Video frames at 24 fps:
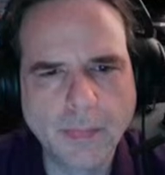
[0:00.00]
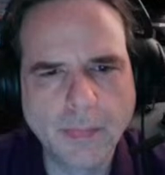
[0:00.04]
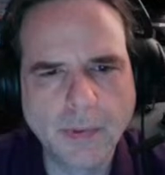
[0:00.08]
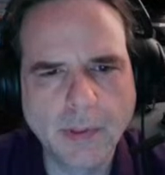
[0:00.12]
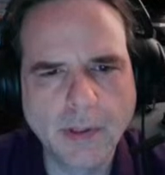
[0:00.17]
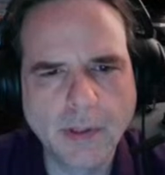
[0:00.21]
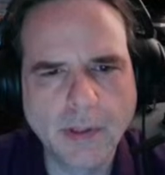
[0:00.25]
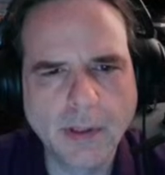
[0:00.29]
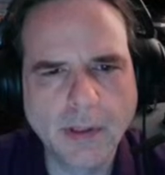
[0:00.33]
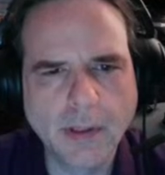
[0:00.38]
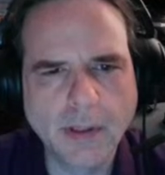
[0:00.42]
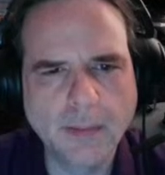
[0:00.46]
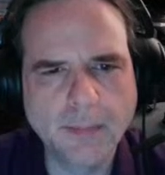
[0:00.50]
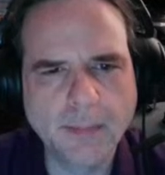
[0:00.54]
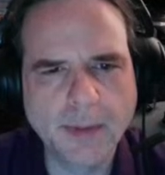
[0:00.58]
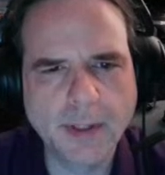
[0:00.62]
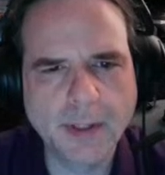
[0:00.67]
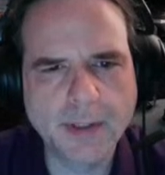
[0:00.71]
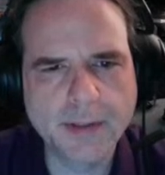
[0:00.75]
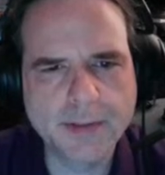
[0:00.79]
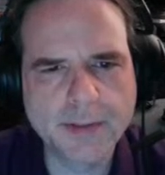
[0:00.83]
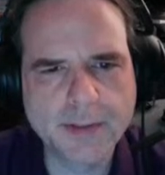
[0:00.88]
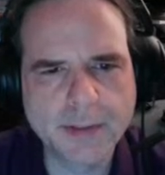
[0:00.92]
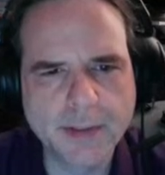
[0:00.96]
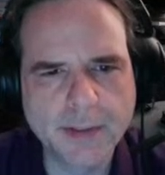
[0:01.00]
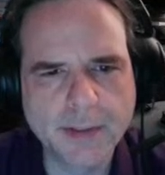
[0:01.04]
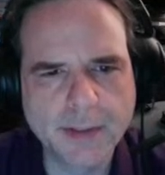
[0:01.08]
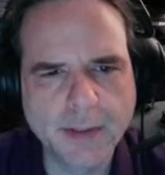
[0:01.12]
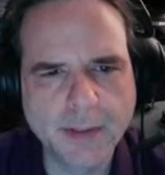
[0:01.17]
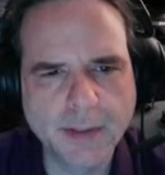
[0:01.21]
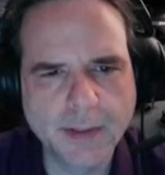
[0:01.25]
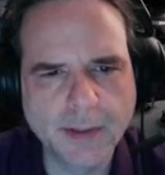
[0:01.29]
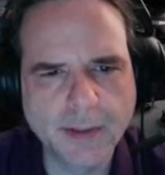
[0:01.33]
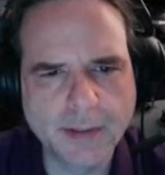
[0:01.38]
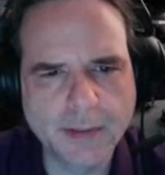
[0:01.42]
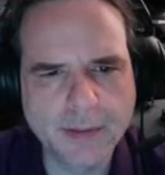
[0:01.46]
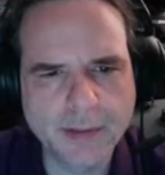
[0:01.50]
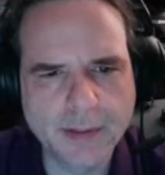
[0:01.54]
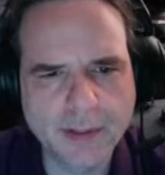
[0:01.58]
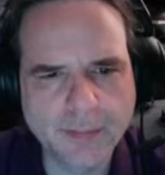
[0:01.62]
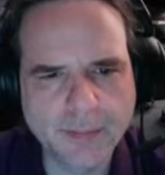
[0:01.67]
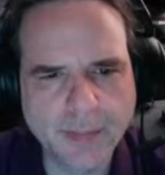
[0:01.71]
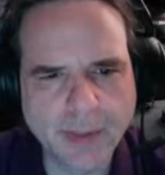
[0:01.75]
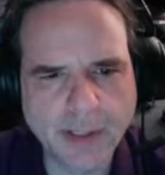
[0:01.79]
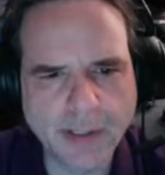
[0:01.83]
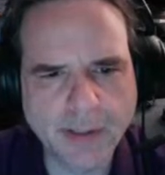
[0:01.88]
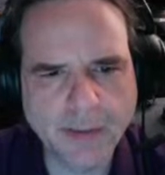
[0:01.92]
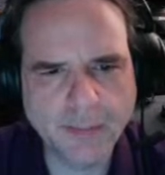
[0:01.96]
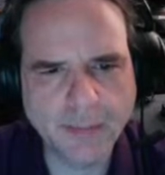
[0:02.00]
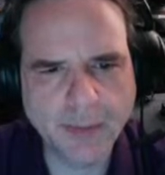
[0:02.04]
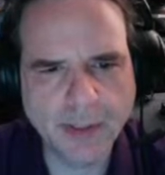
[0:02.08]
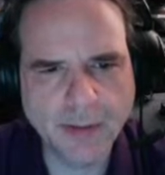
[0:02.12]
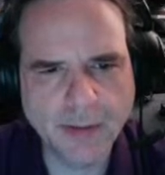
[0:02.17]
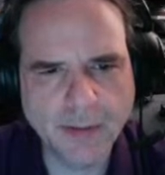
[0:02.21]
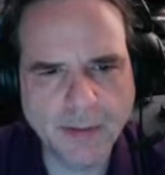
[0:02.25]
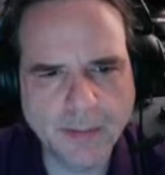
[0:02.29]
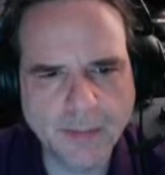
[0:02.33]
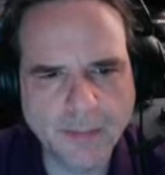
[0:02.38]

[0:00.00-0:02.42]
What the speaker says: I'm not seeing anything jump out at me.